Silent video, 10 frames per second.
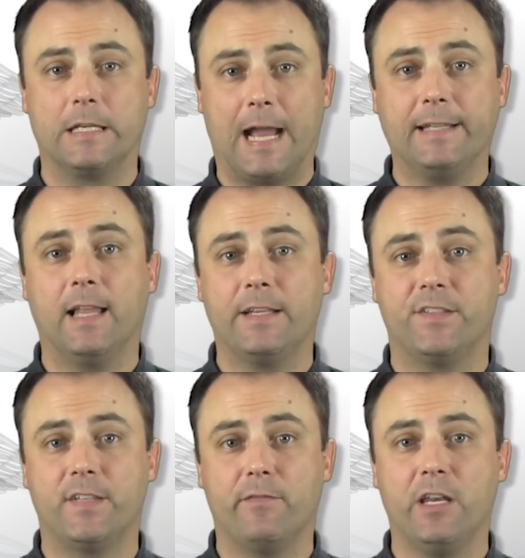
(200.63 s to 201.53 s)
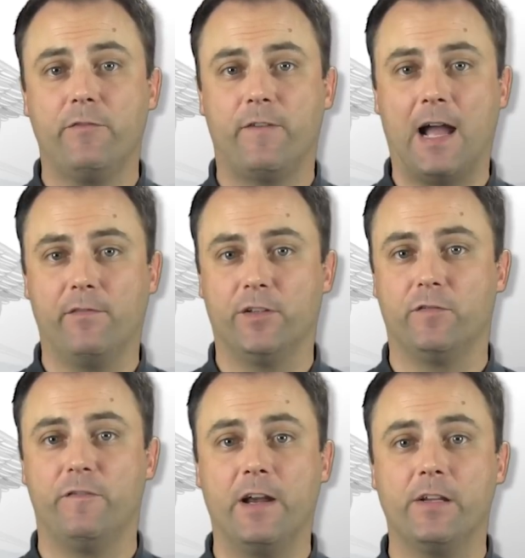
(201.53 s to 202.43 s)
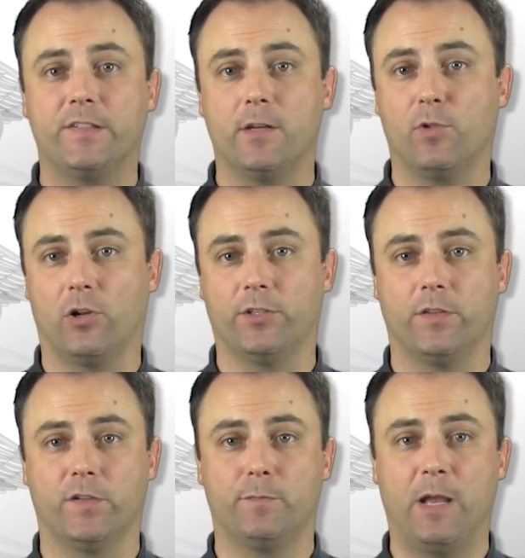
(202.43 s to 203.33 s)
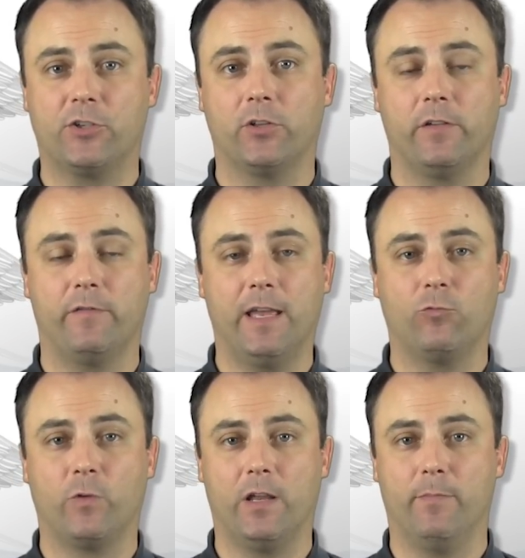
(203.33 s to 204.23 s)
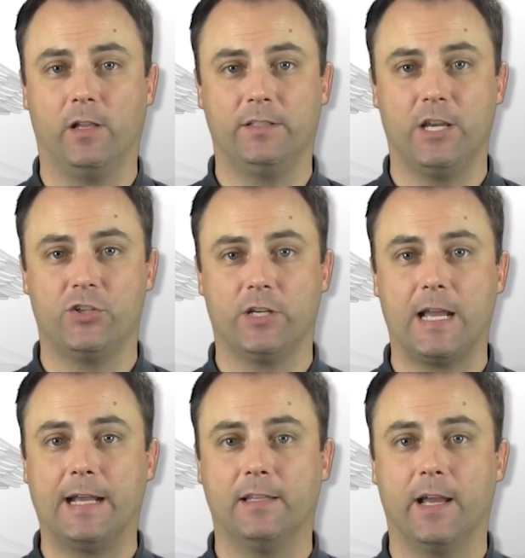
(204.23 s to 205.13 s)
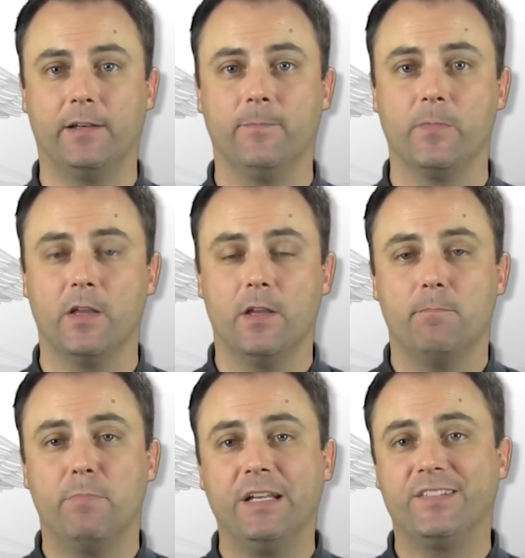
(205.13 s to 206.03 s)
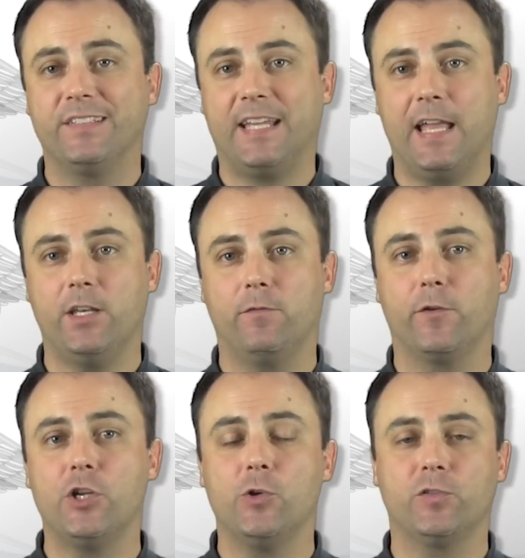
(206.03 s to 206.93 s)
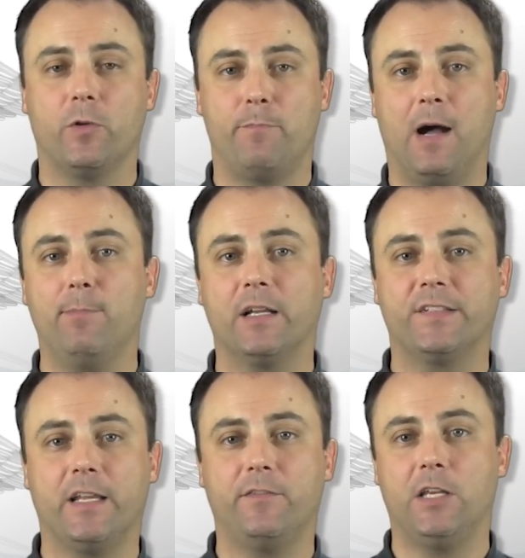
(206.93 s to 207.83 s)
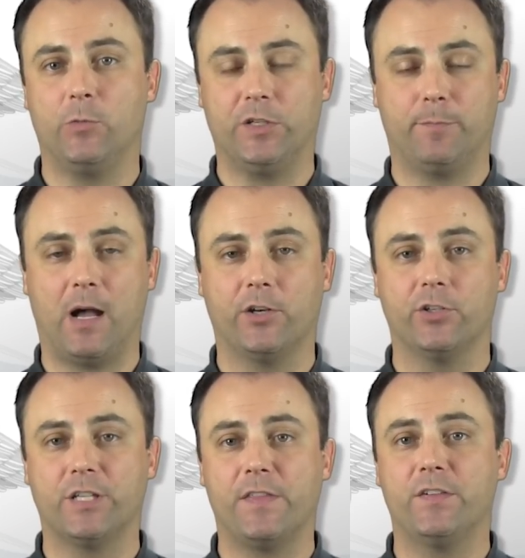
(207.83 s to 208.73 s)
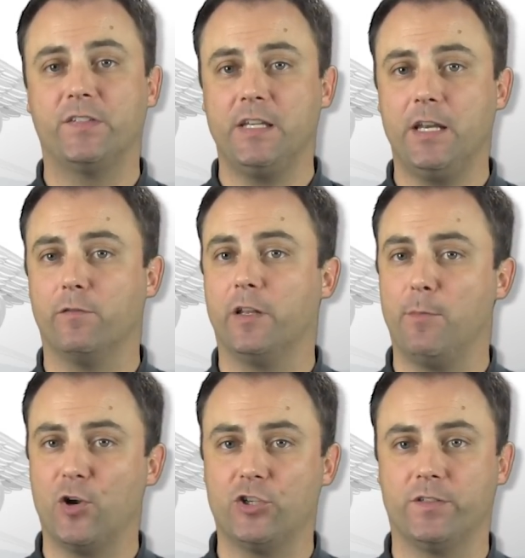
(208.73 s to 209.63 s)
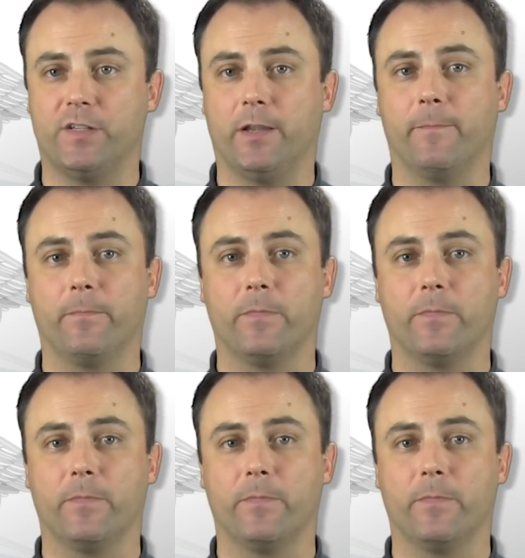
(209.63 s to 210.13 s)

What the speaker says: Guideline 75 is very similar to the Special Event Rehabilitation Guideline, but is intended for use with public safety responders on the scene of an emergency.